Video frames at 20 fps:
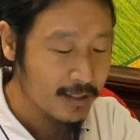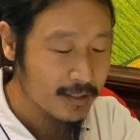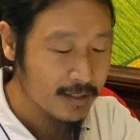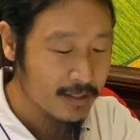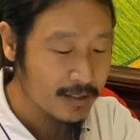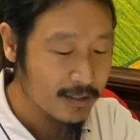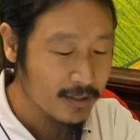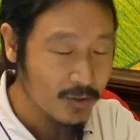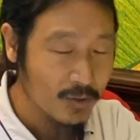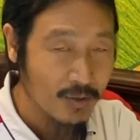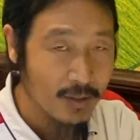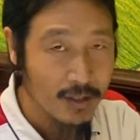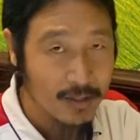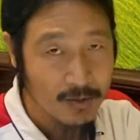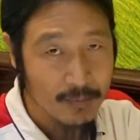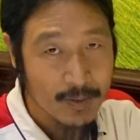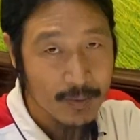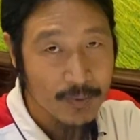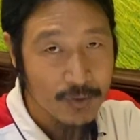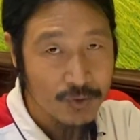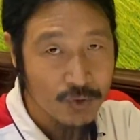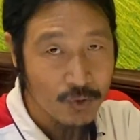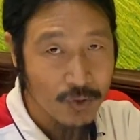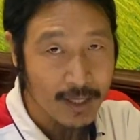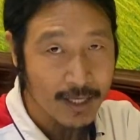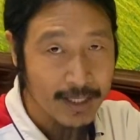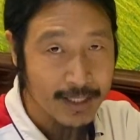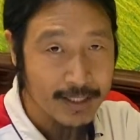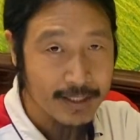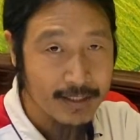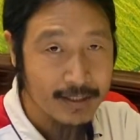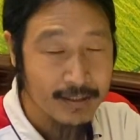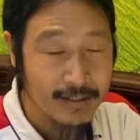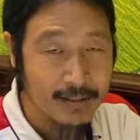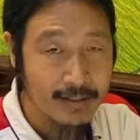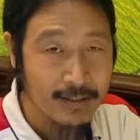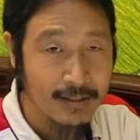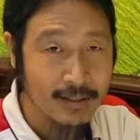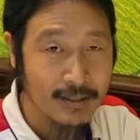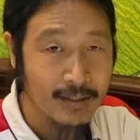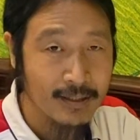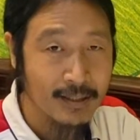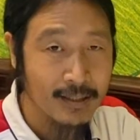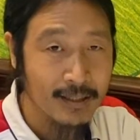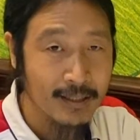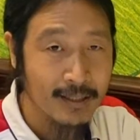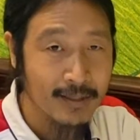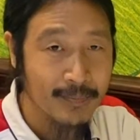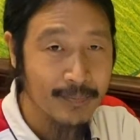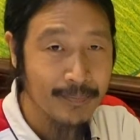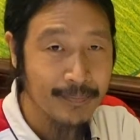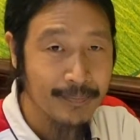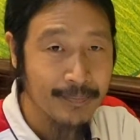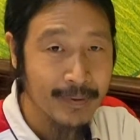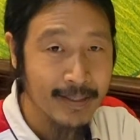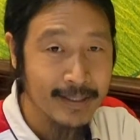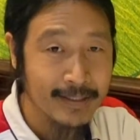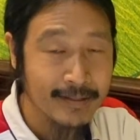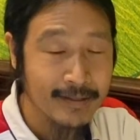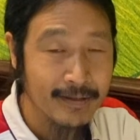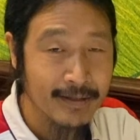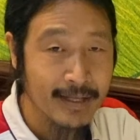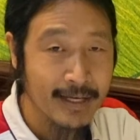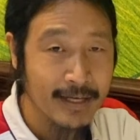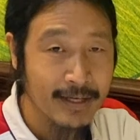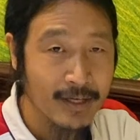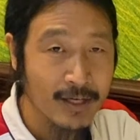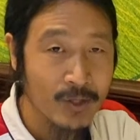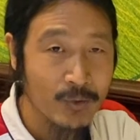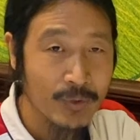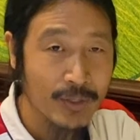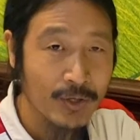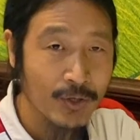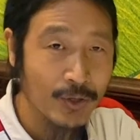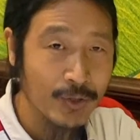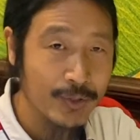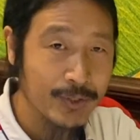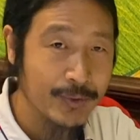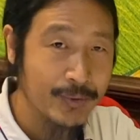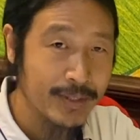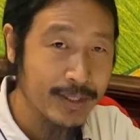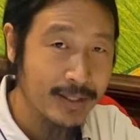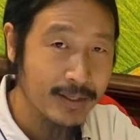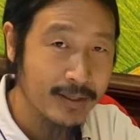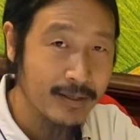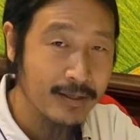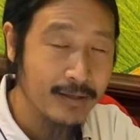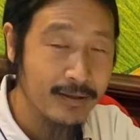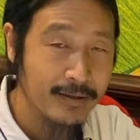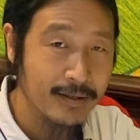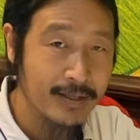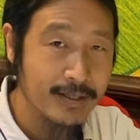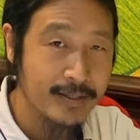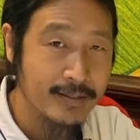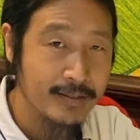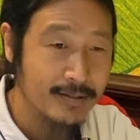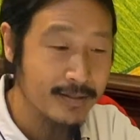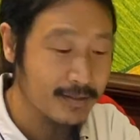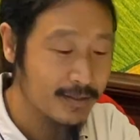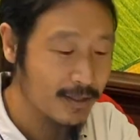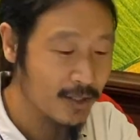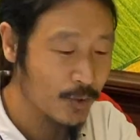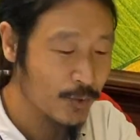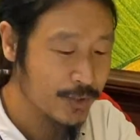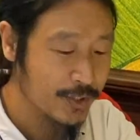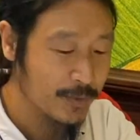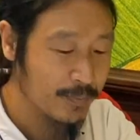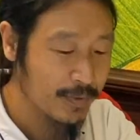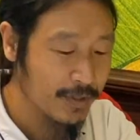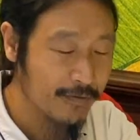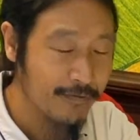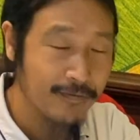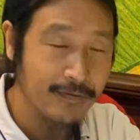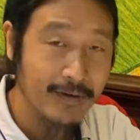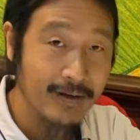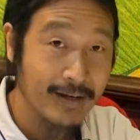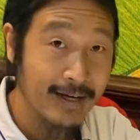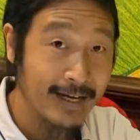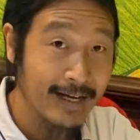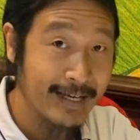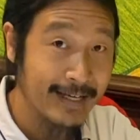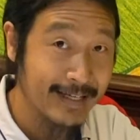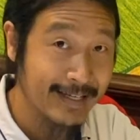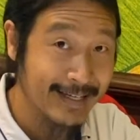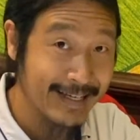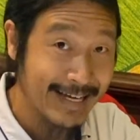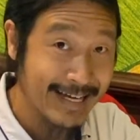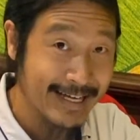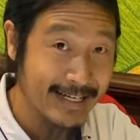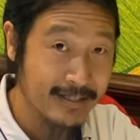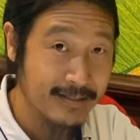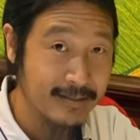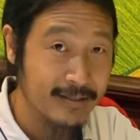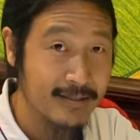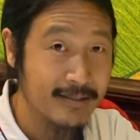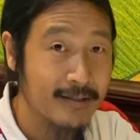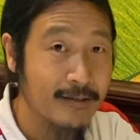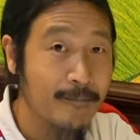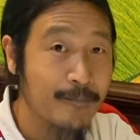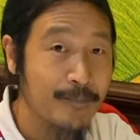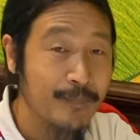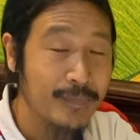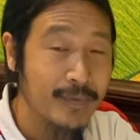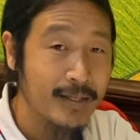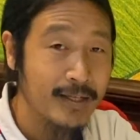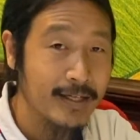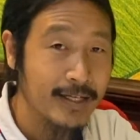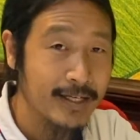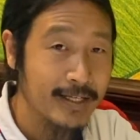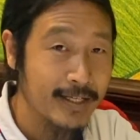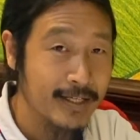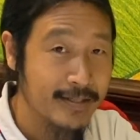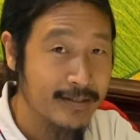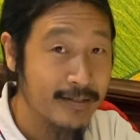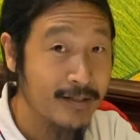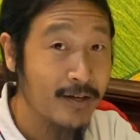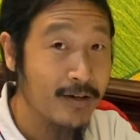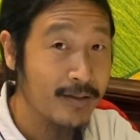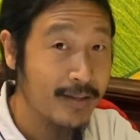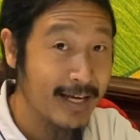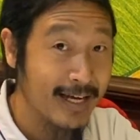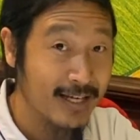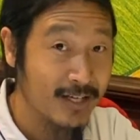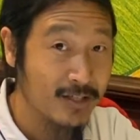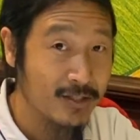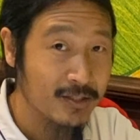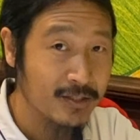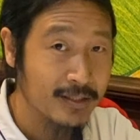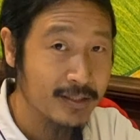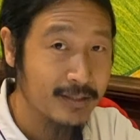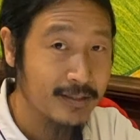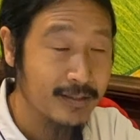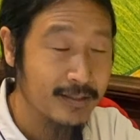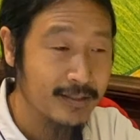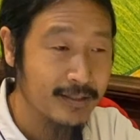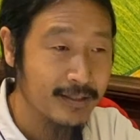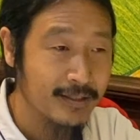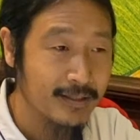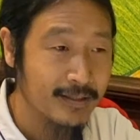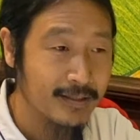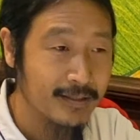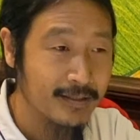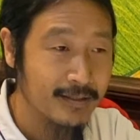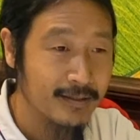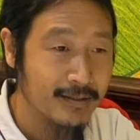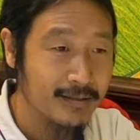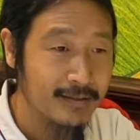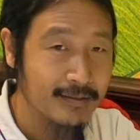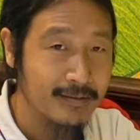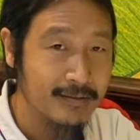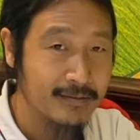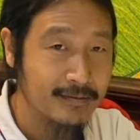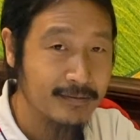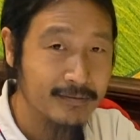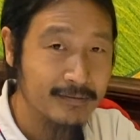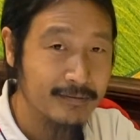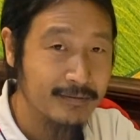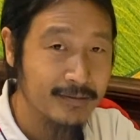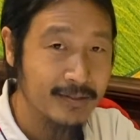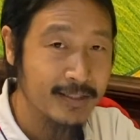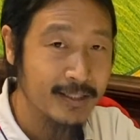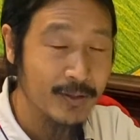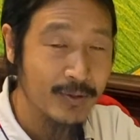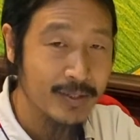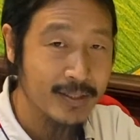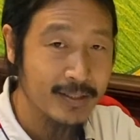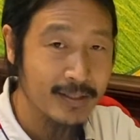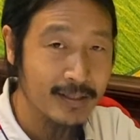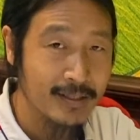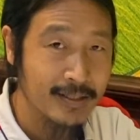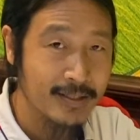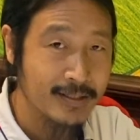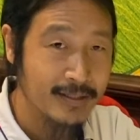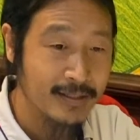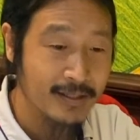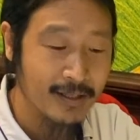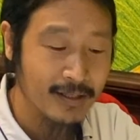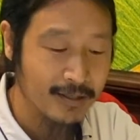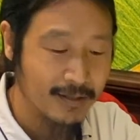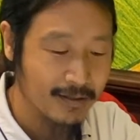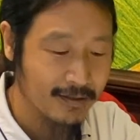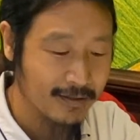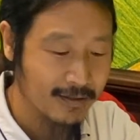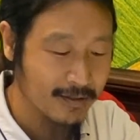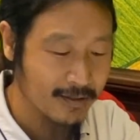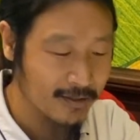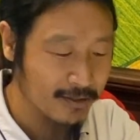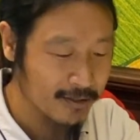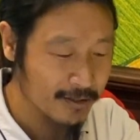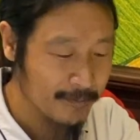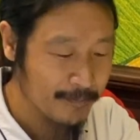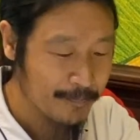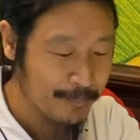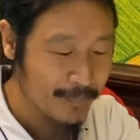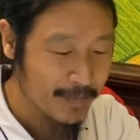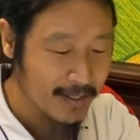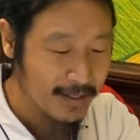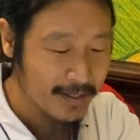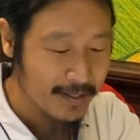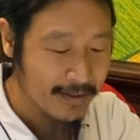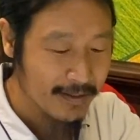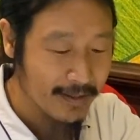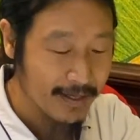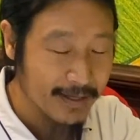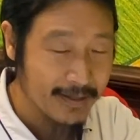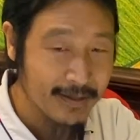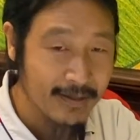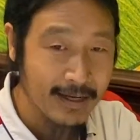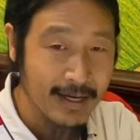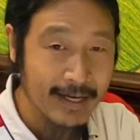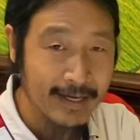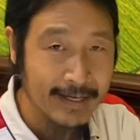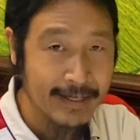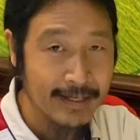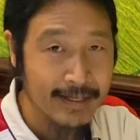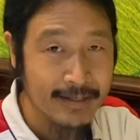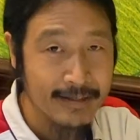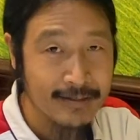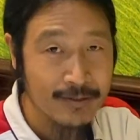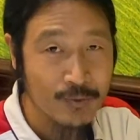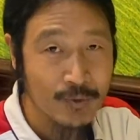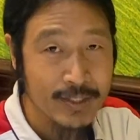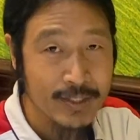So a lot of people tried, but they are now reordering this orange beef. I guess it is not that good. Seriously, it's not good. Then I